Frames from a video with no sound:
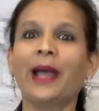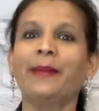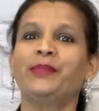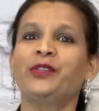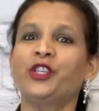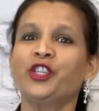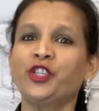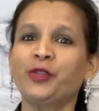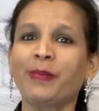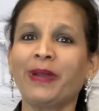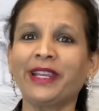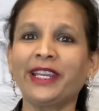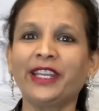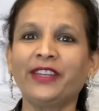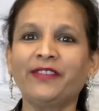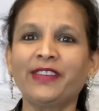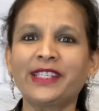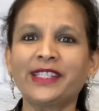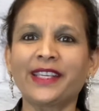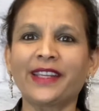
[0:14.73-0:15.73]
I'm Sushma
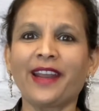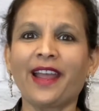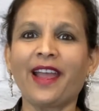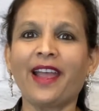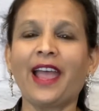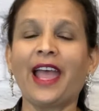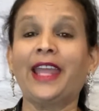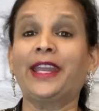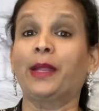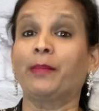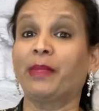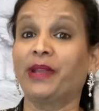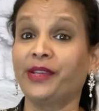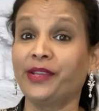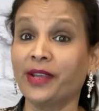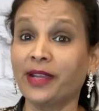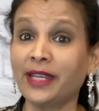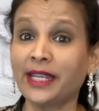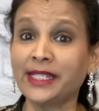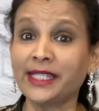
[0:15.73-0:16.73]
Khinvasara and I'm a
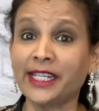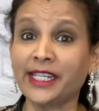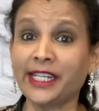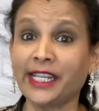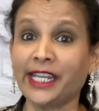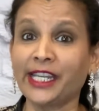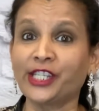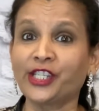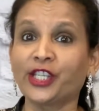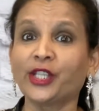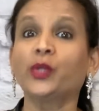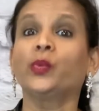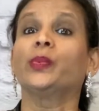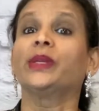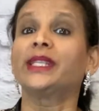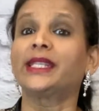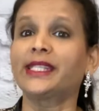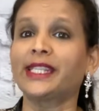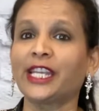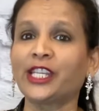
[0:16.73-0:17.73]
real estate agent
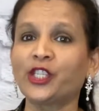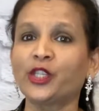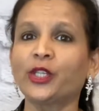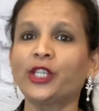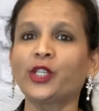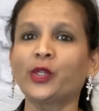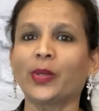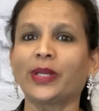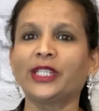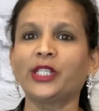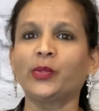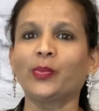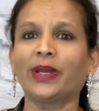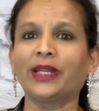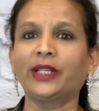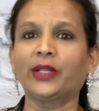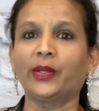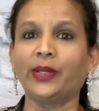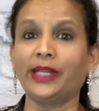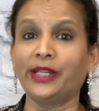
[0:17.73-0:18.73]
with Century
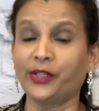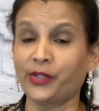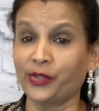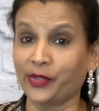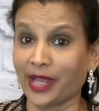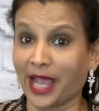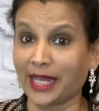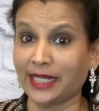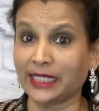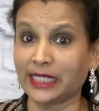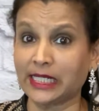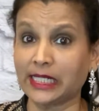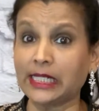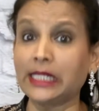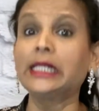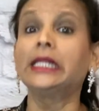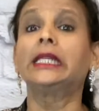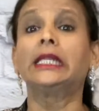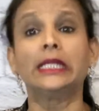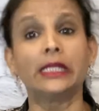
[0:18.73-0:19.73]
21 Green
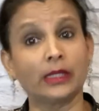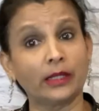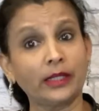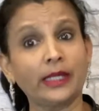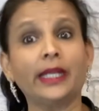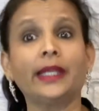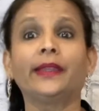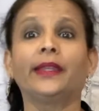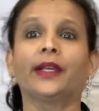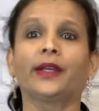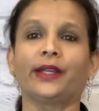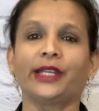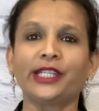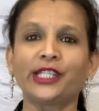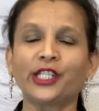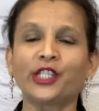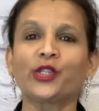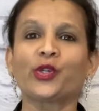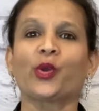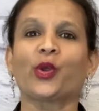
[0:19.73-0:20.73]
Realty here in the
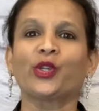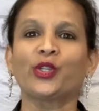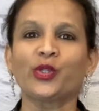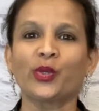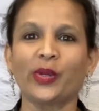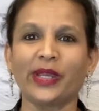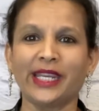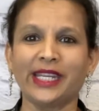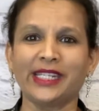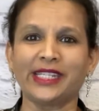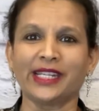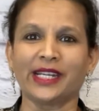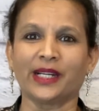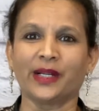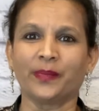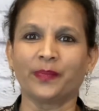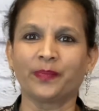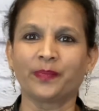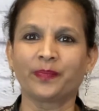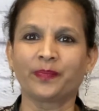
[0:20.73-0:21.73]
Greater Toronto area.
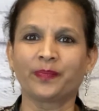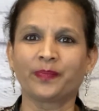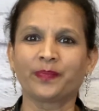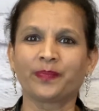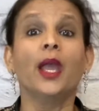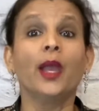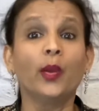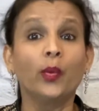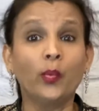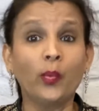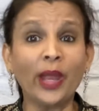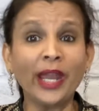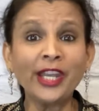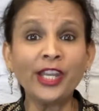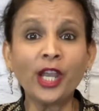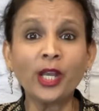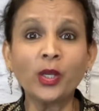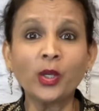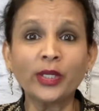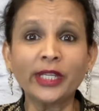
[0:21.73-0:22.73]
When
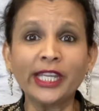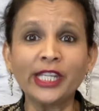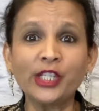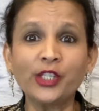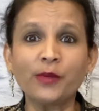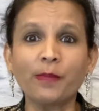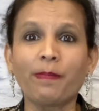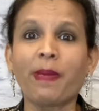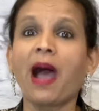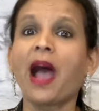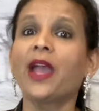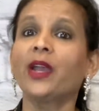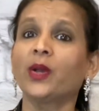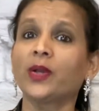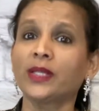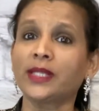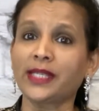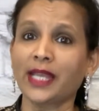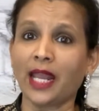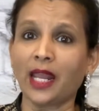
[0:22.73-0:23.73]
you're looking to buy
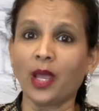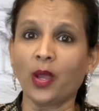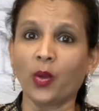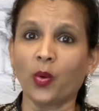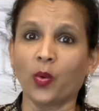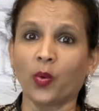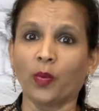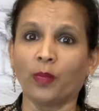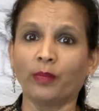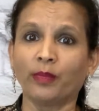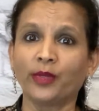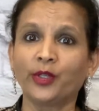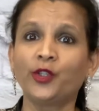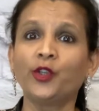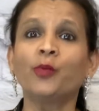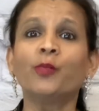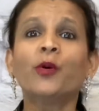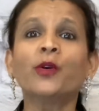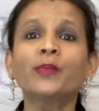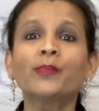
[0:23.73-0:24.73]
or sell a home,
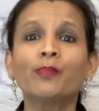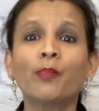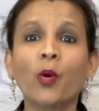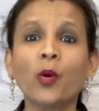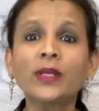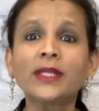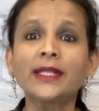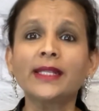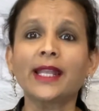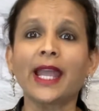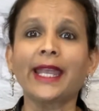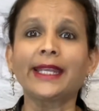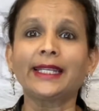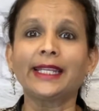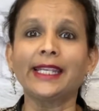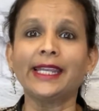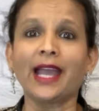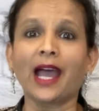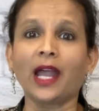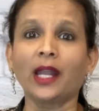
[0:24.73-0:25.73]
you most
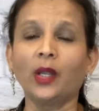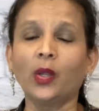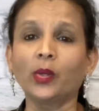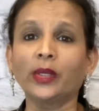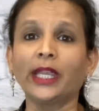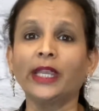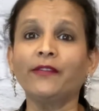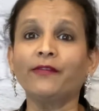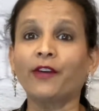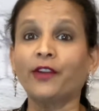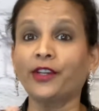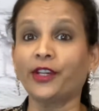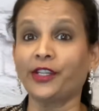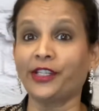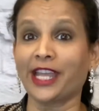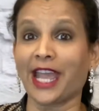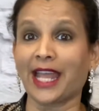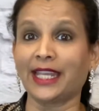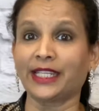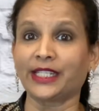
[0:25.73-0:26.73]
likely are looking for a
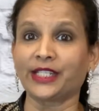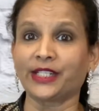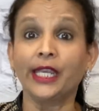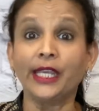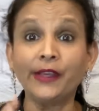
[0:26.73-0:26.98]
reality.